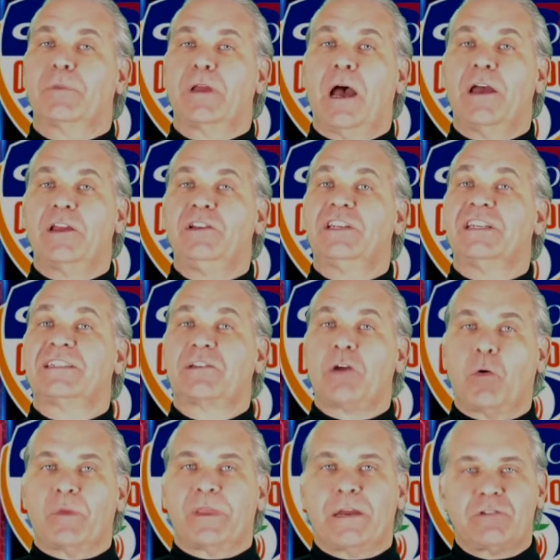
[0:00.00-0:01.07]
They're just
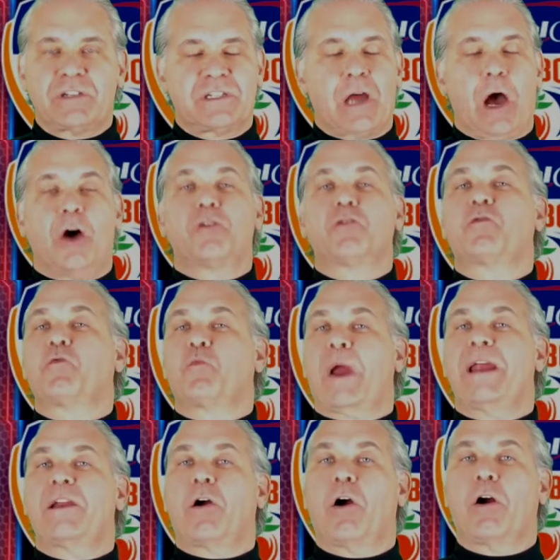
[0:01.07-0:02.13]
under the
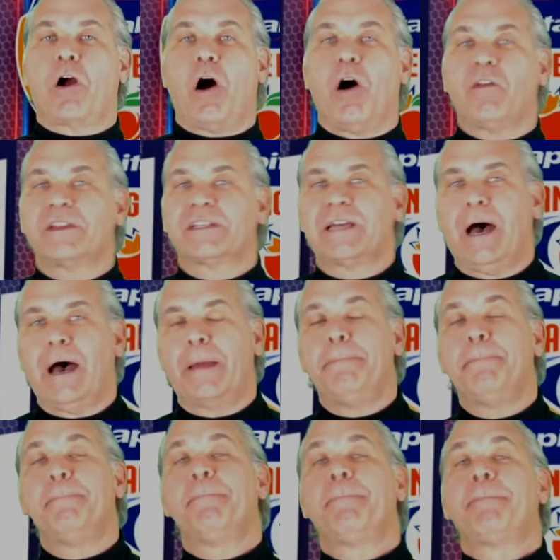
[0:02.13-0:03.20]
radar all the time.